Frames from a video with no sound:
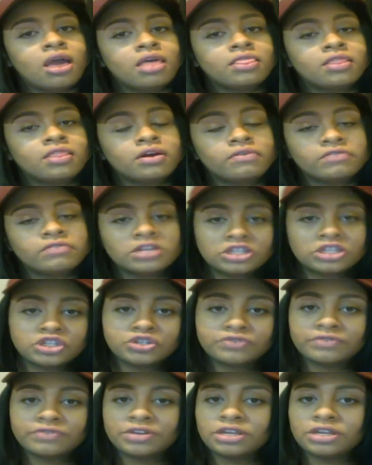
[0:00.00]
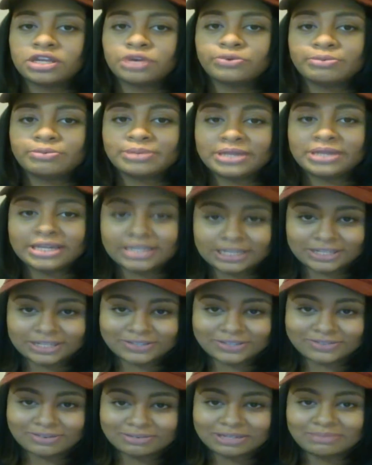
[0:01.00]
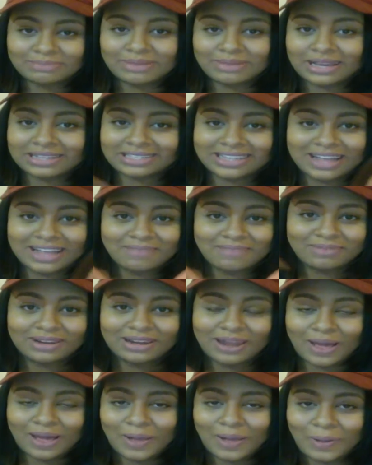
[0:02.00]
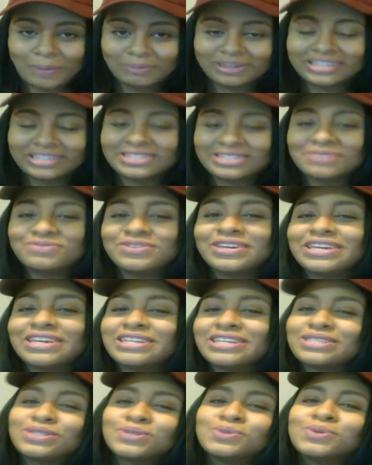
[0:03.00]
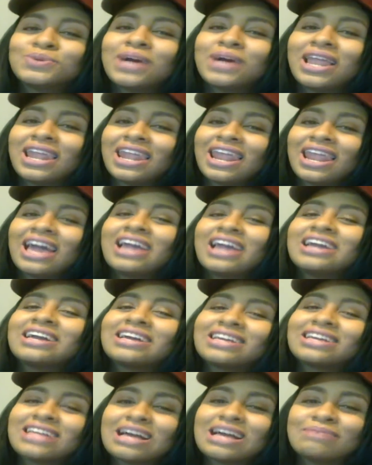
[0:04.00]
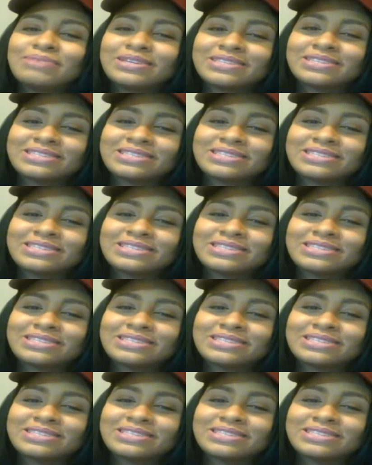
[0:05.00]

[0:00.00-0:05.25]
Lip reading: The original video will be in the description box down below. Please don't forget to like, comment, and